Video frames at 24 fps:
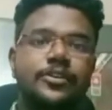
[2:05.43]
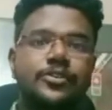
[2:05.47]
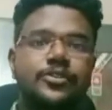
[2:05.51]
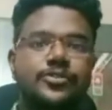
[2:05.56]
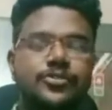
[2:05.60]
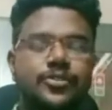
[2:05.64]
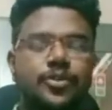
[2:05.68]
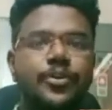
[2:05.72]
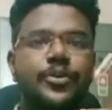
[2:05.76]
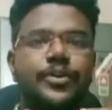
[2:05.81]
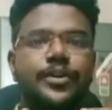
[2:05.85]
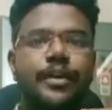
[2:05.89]

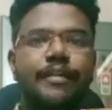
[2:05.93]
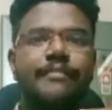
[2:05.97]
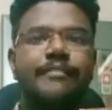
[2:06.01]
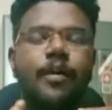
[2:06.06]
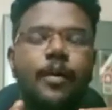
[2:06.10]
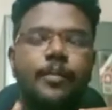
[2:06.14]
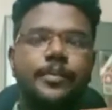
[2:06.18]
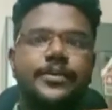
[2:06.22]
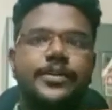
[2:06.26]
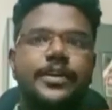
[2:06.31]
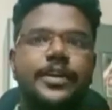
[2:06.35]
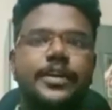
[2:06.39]
So you have
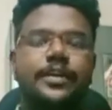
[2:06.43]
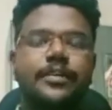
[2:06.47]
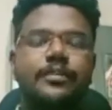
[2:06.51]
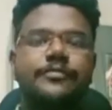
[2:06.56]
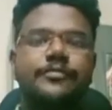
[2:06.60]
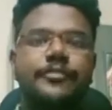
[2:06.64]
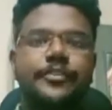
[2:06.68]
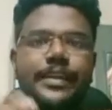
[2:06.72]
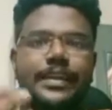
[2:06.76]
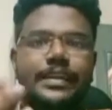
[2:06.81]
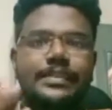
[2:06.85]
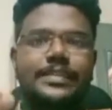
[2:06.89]
opted,
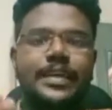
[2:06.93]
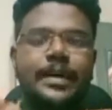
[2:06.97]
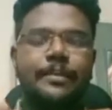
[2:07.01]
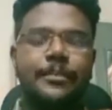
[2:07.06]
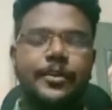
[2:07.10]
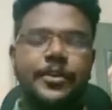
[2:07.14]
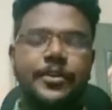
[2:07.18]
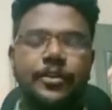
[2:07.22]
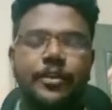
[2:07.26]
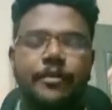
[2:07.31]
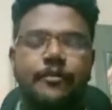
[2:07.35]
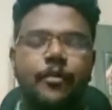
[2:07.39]
for
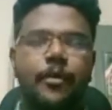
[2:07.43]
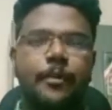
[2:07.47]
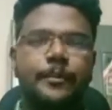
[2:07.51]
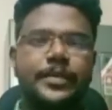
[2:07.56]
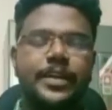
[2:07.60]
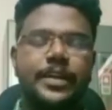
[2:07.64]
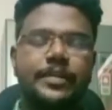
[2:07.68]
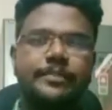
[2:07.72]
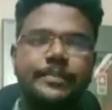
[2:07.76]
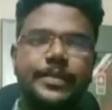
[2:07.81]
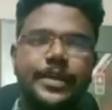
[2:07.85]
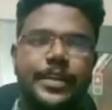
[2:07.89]
example, you have
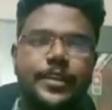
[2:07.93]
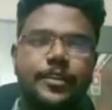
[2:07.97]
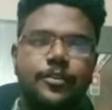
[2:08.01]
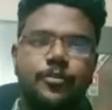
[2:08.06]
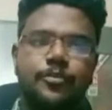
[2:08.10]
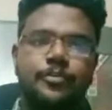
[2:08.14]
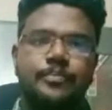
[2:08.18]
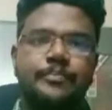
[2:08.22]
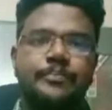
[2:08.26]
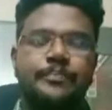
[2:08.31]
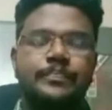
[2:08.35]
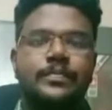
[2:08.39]
opted
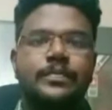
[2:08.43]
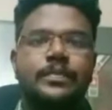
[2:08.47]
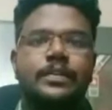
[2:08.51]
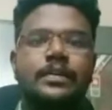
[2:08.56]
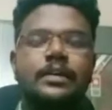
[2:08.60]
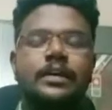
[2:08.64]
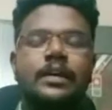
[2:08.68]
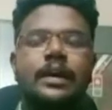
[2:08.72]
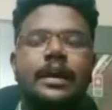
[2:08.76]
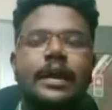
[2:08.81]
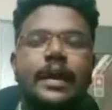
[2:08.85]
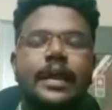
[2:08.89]
perio,
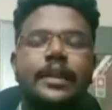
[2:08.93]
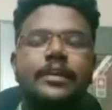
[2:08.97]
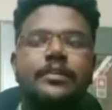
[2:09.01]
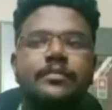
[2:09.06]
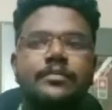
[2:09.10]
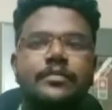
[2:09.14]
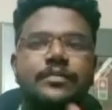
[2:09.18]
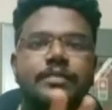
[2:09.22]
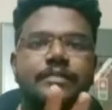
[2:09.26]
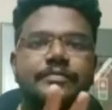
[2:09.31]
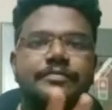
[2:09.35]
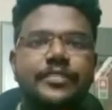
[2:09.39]

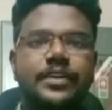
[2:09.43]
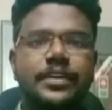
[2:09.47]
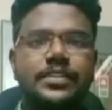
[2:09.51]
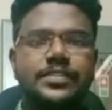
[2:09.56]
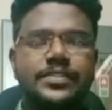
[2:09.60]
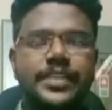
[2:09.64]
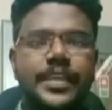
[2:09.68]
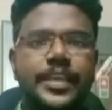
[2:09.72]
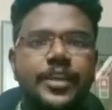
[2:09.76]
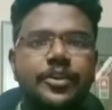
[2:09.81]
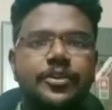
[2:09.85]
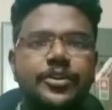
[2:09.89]
and the
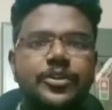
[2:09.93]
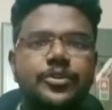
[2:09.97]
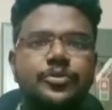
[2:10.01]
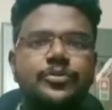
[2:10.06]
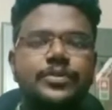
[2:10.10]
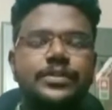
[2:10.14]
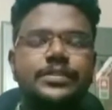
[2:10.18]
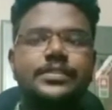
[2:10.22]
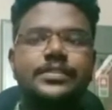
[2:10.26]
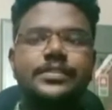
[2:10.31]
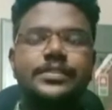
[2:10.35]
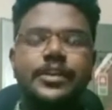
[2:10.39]
first thing you
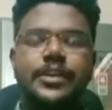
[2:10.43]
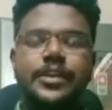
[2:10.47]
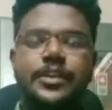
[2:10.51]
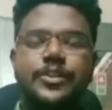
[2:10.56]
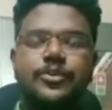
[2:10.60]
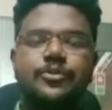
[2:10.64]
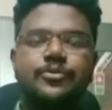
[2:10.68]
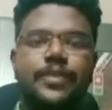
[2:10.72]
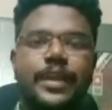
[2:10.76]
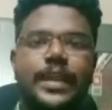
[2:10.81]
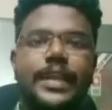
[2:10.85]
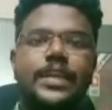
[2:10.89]
do is
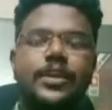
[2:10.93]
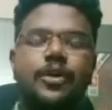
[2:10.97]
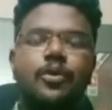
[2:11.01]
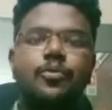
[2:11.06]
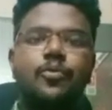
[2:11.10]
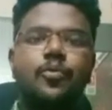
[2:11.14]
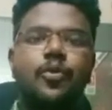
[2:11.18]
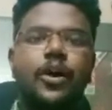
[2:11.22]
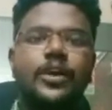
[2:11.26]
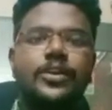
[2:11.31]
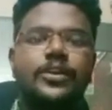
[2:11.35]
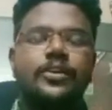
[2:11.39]
you write
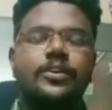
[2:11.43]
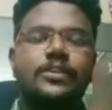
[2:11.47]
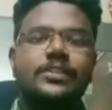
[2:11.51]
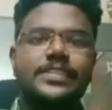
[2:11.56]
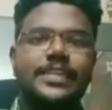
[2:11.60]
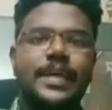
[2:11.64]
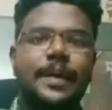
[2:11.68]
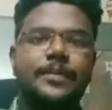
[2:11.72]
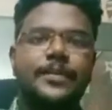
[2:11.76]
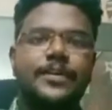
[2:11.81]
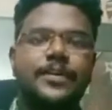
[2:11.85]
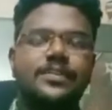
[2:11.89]
down what all
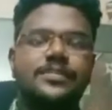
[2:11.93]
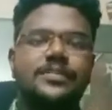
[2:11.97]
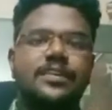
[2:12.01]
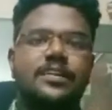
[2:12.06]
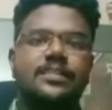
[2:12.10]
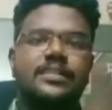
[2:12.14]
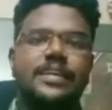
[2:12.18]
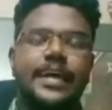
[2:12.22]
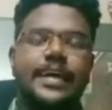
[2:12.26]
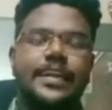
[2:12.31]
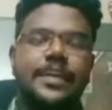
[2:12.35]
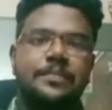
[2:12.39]
chapters
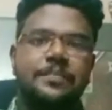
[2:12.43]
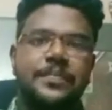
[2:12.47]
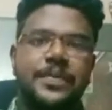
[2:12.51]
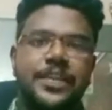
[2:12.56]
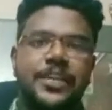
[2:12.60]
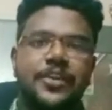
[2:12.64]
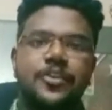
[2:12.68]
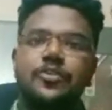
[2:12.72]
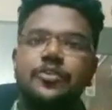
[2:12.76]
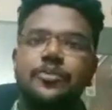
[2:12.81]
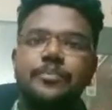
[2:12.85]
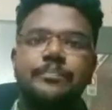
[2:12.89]
are there in
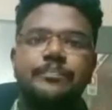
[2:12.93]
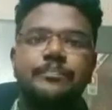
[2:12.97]
perio.